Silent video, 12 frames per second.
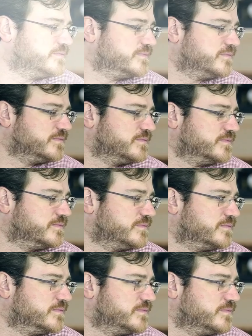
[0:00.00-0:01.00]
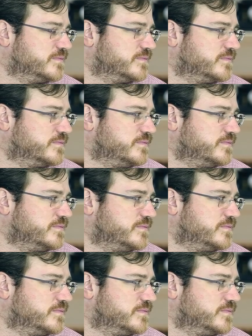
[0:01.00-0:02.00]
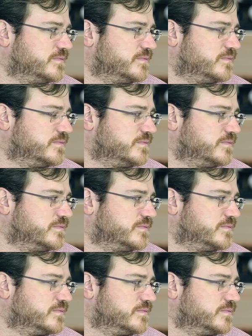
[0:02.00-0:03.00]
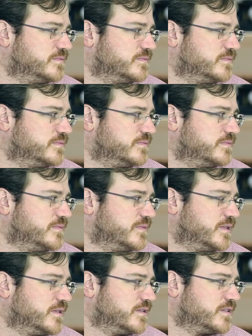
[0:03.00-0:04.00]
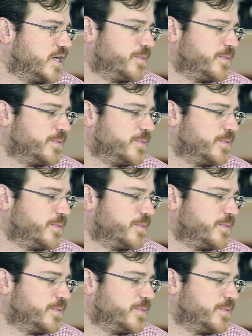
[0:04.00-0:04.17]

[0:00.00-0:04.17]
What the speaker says: This person isn't speaking.